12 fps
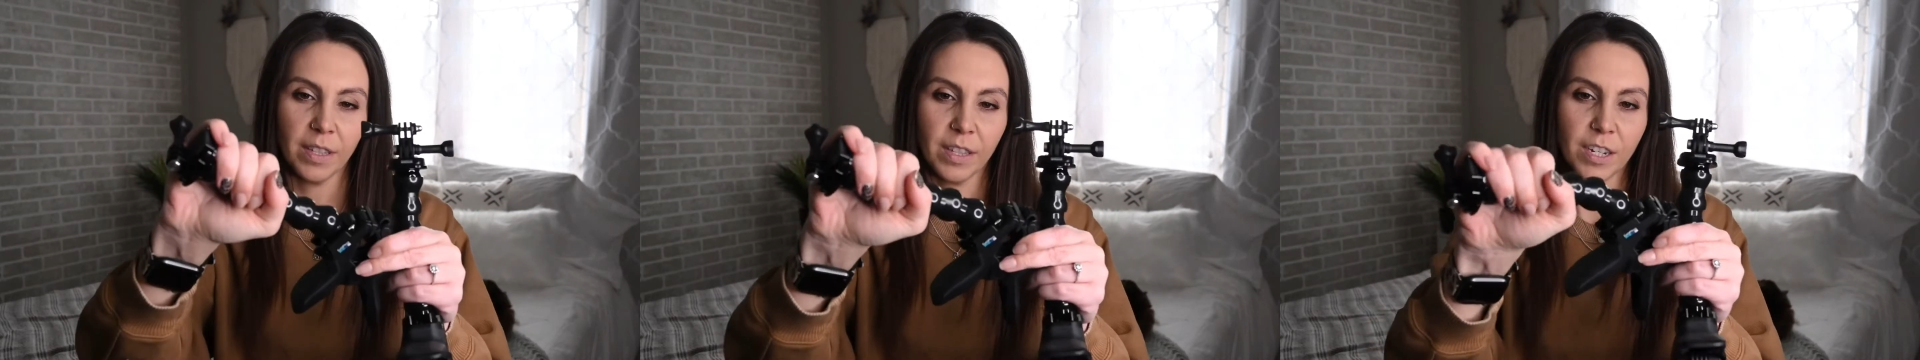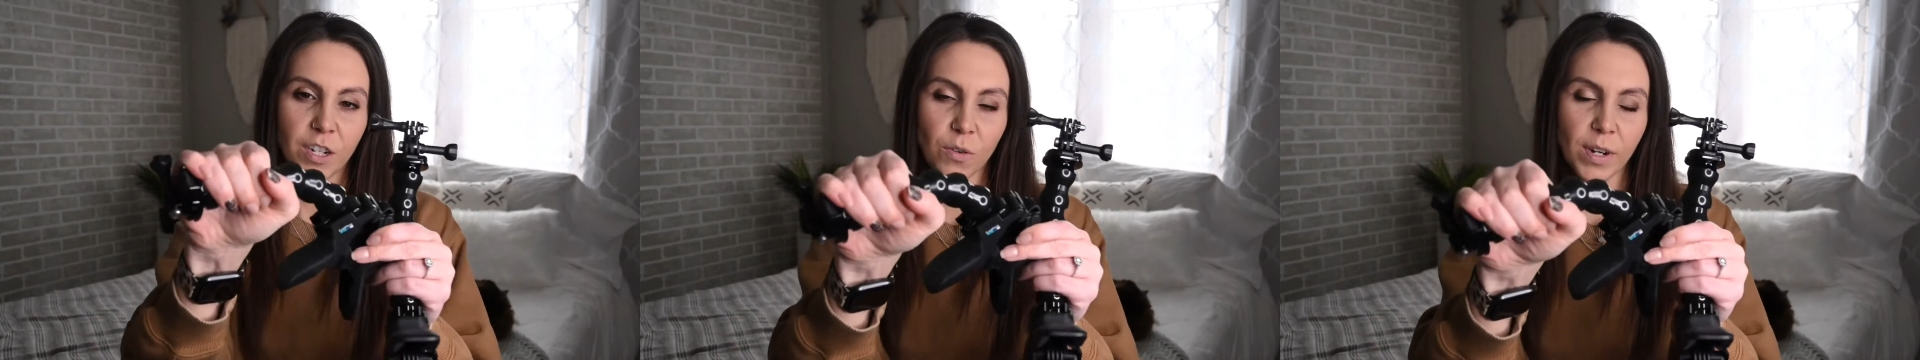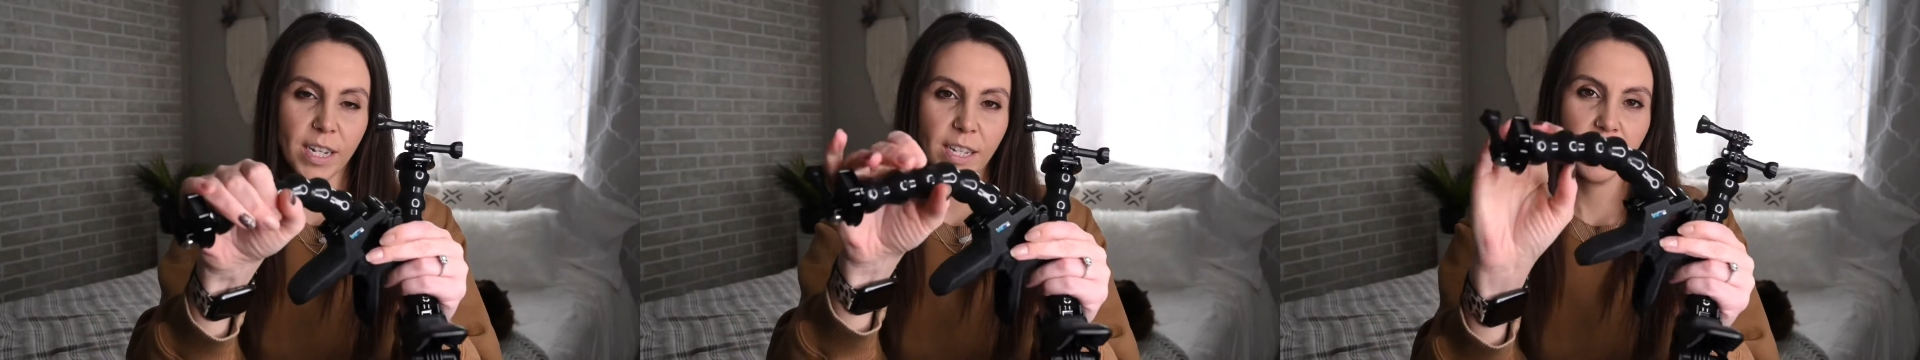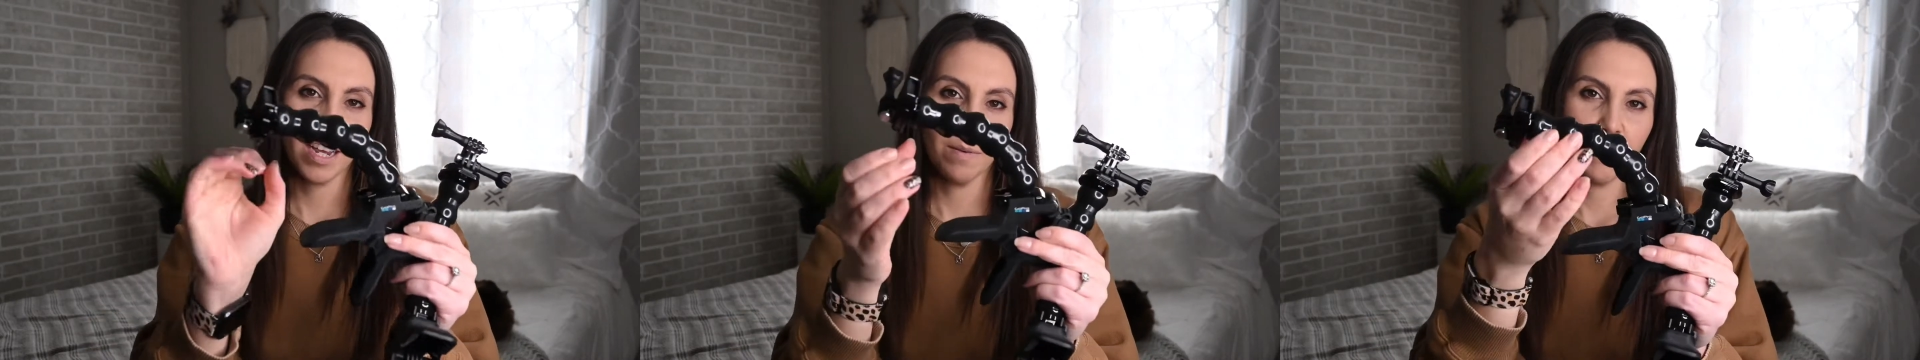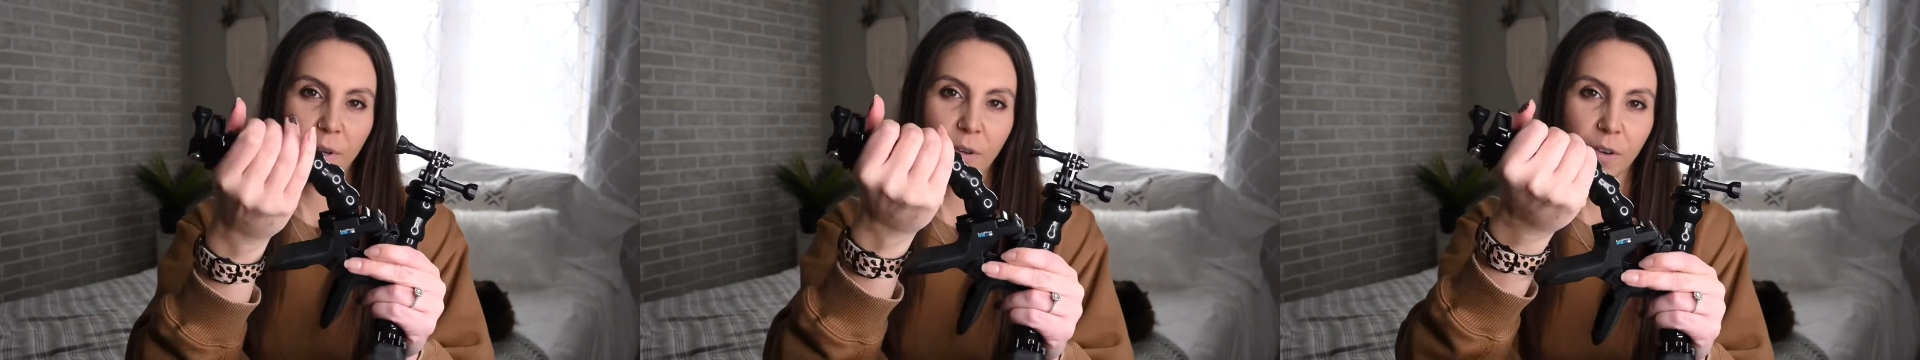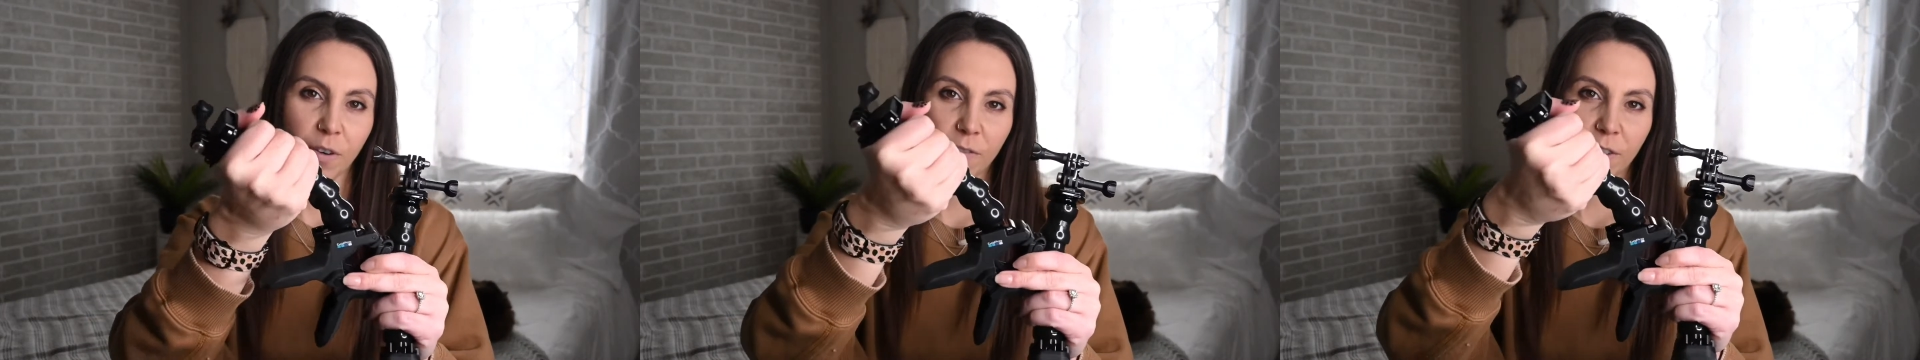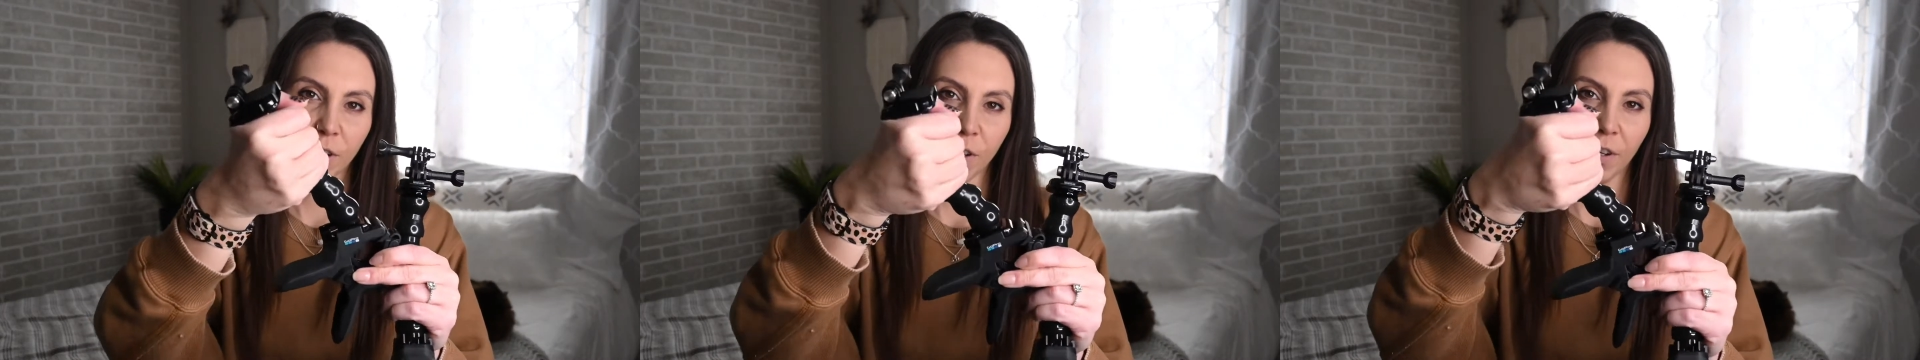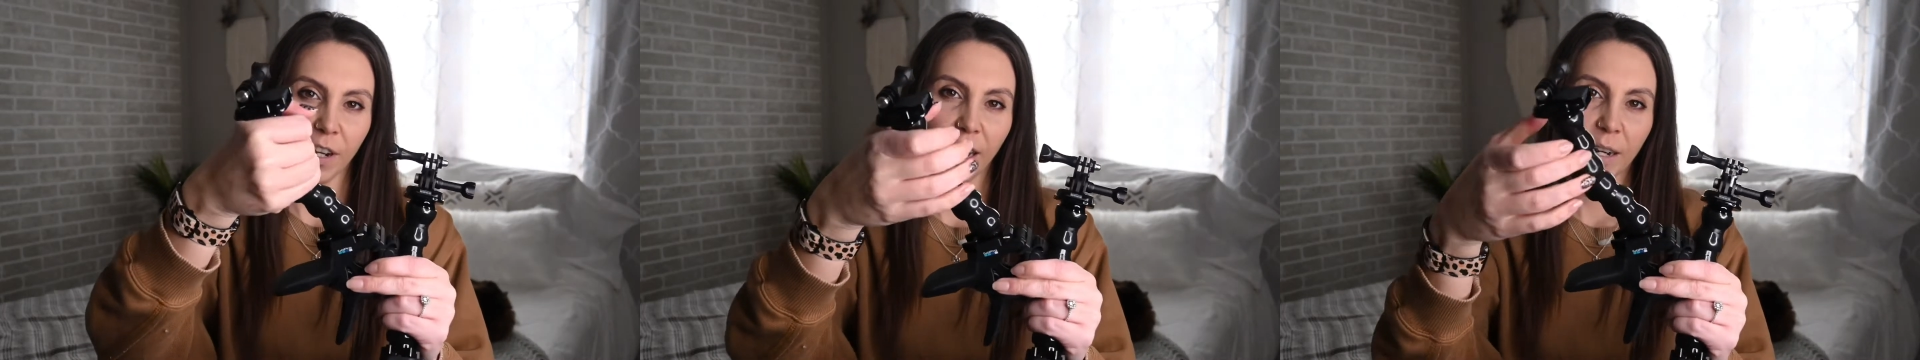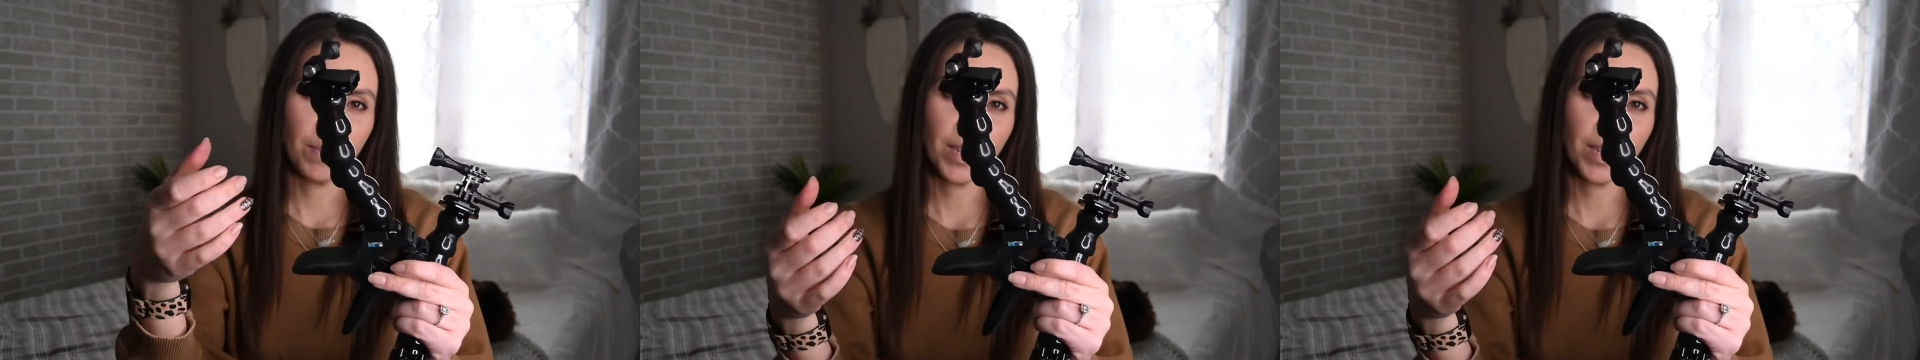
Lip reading: The joints can move so you can kind of